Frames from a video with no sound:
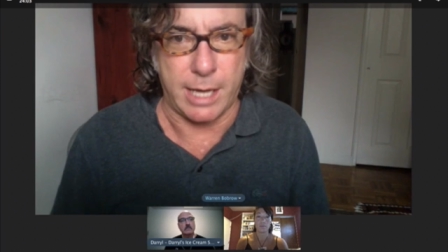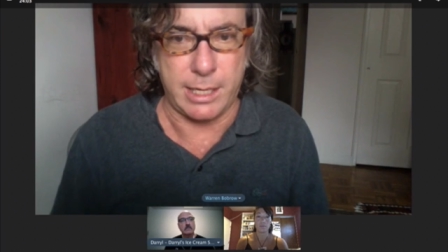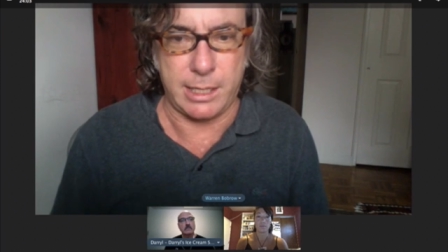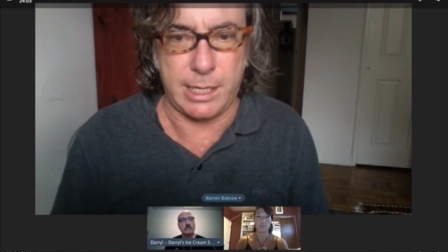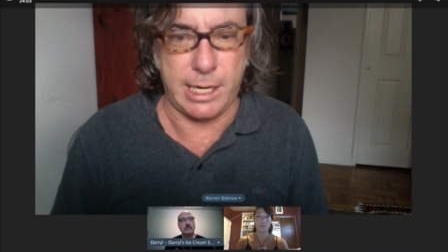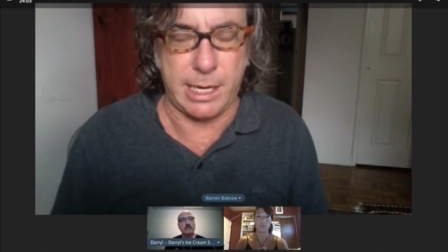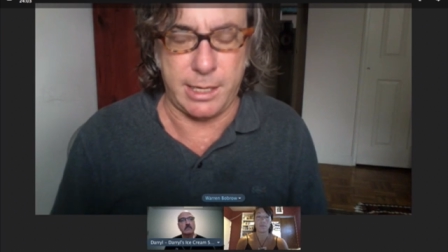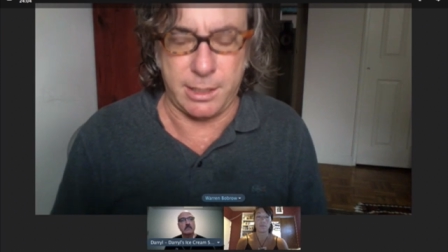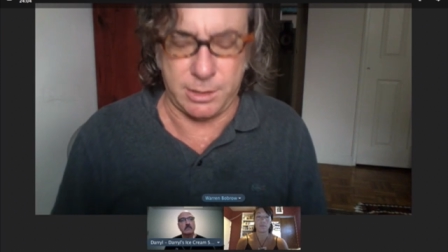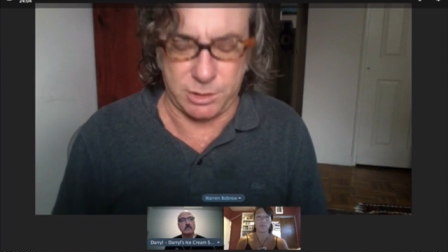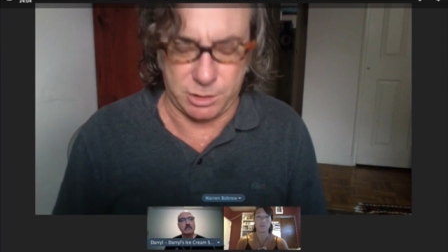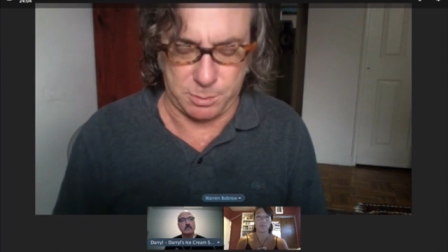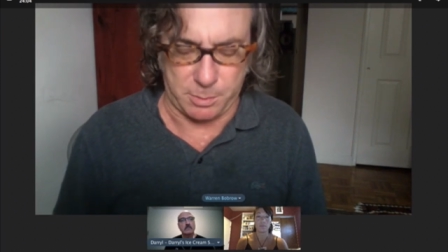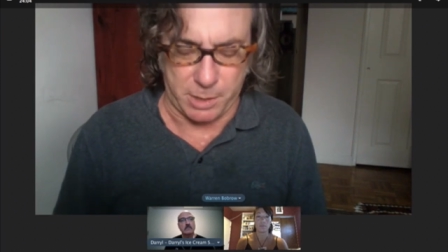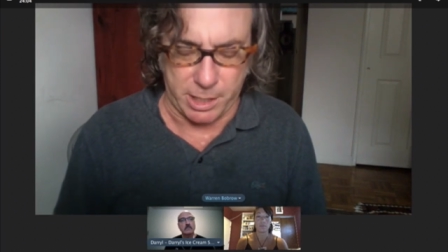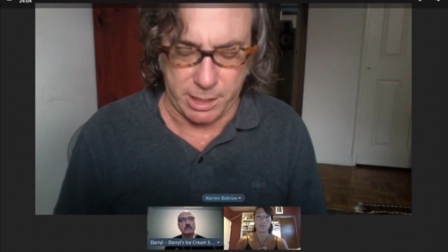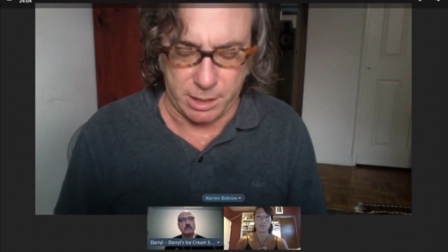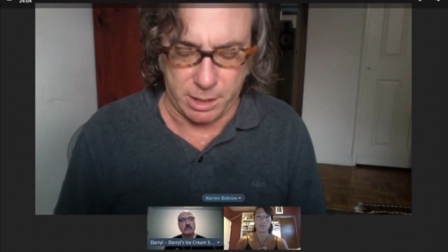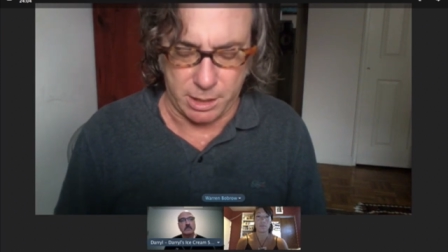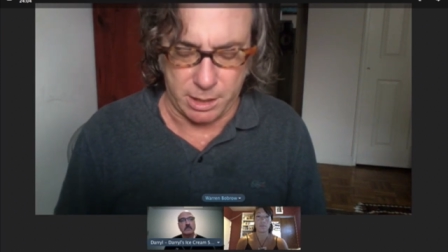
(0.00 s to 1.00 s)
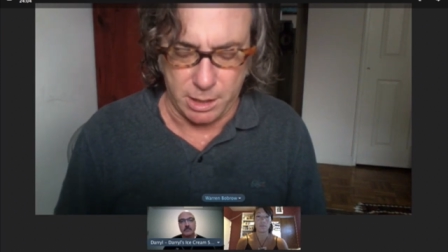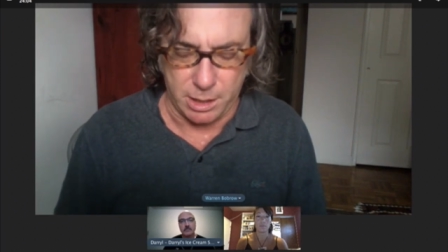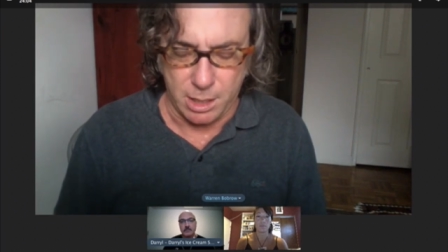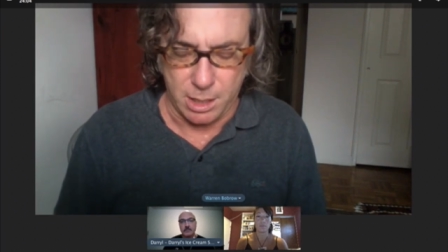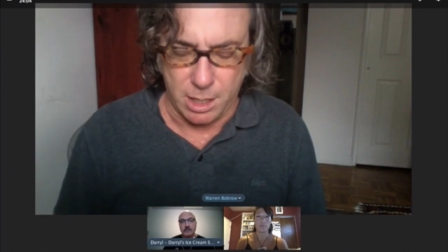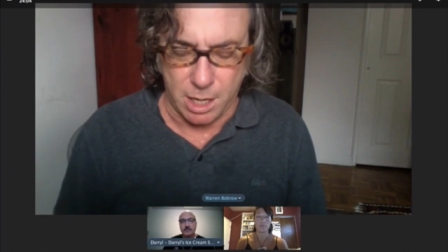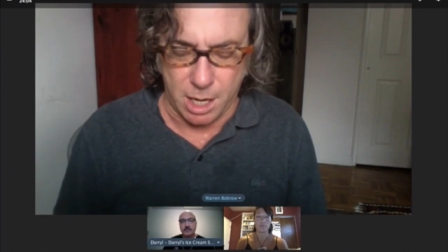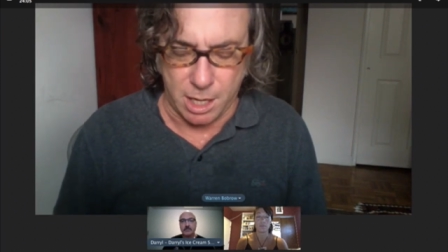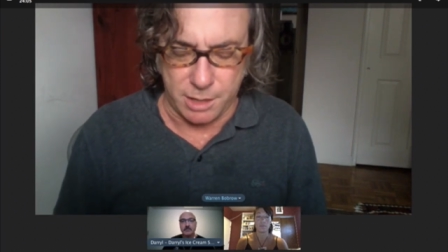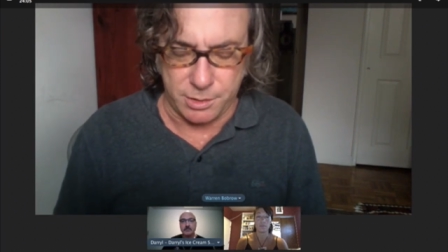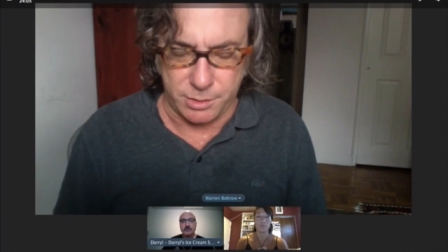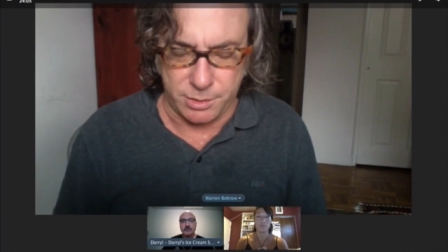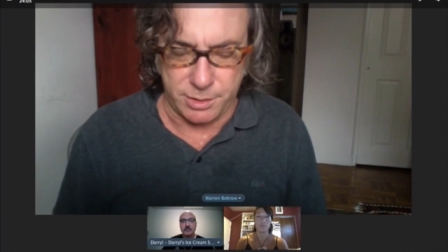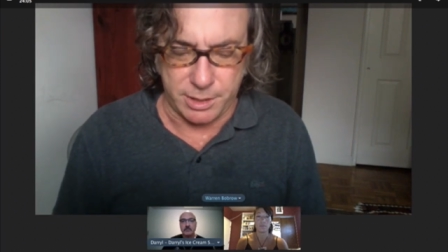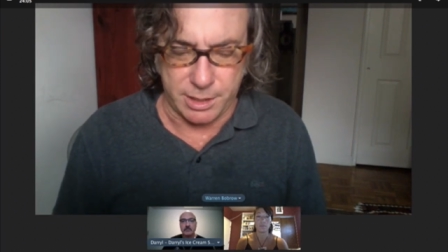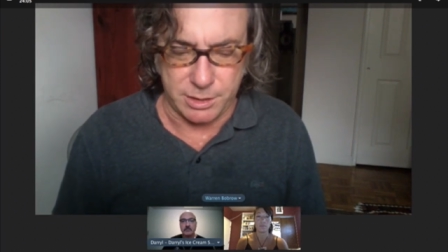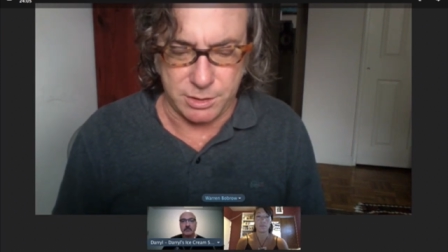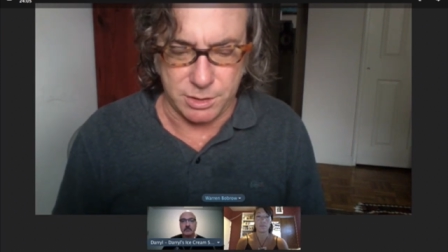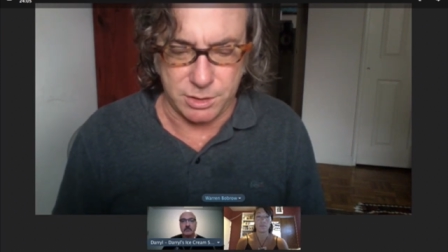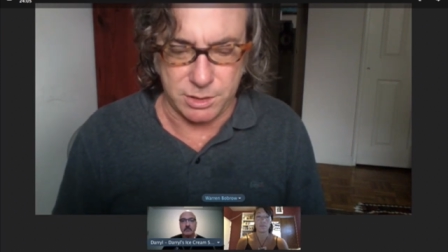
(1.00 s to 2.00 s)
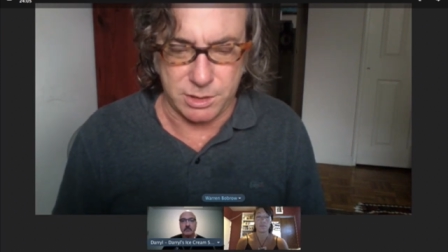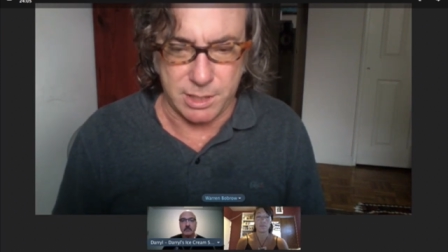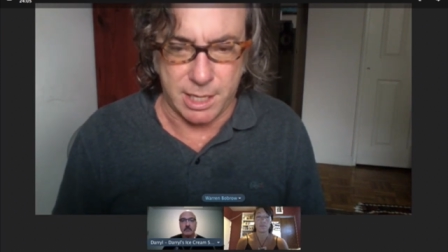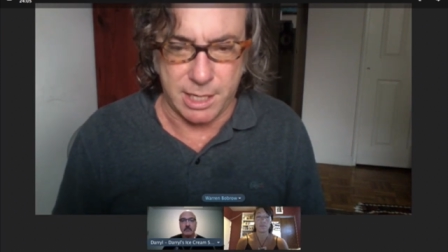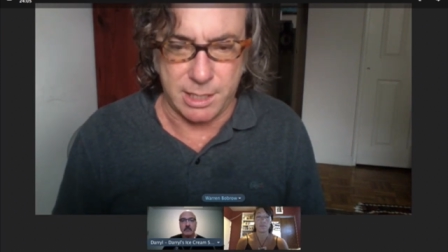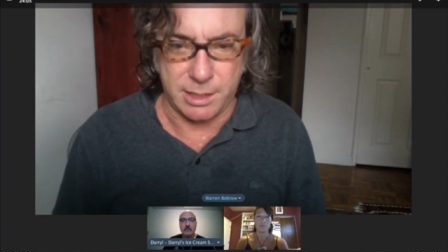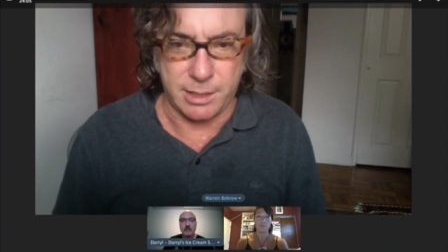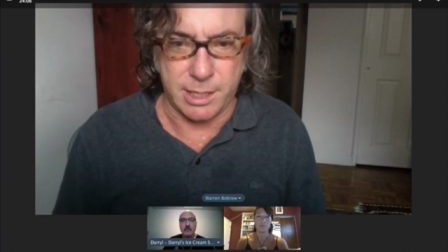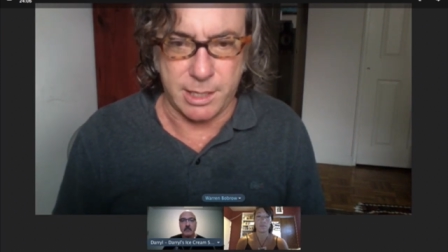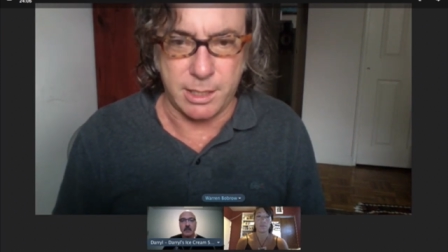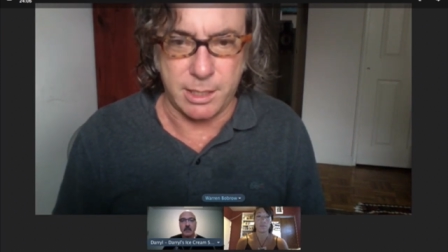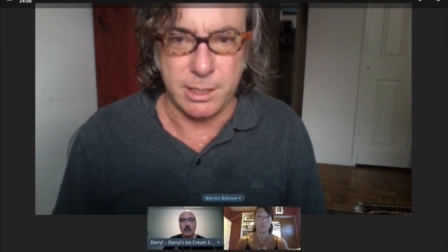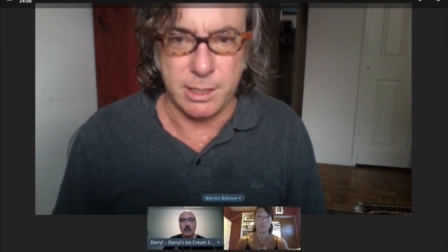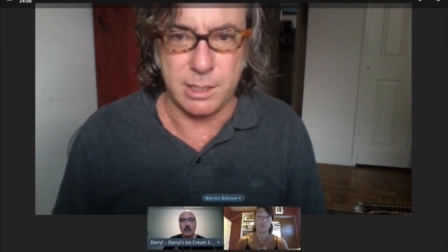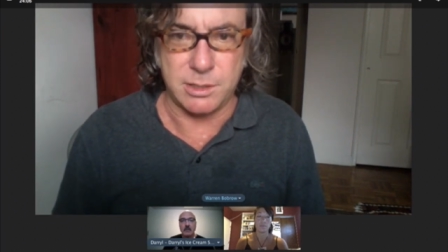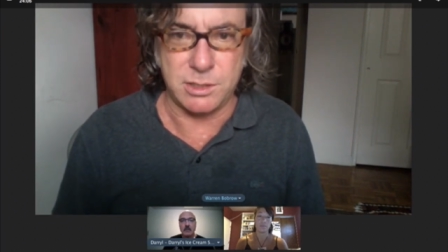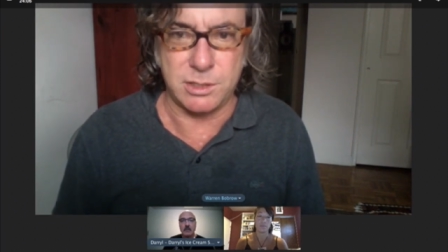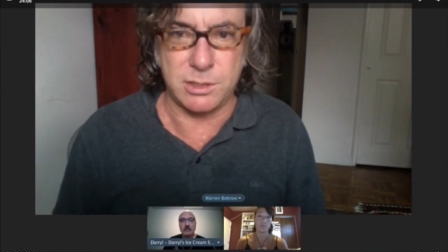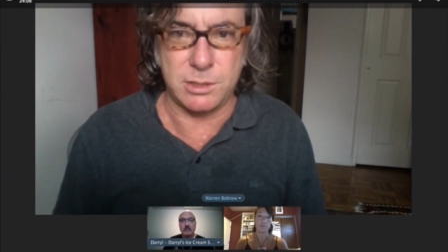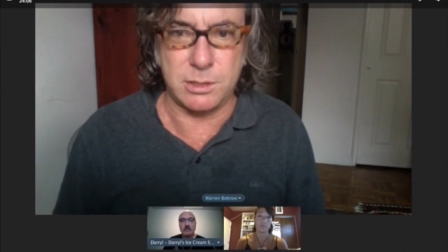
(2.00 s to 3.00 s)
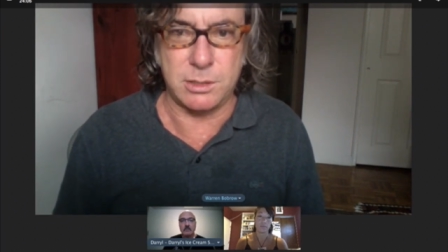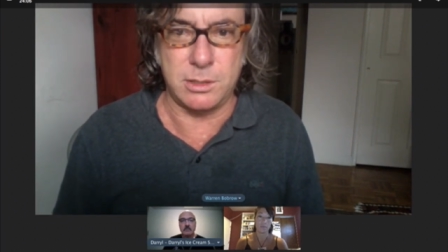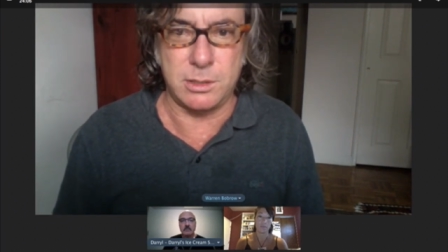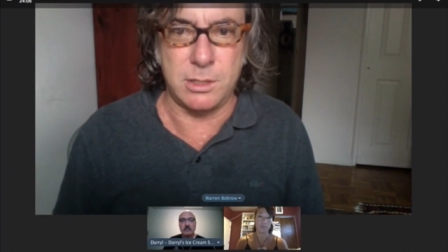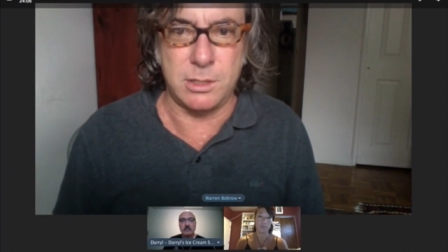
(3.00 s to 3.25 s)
I can't explain it other than to say that it's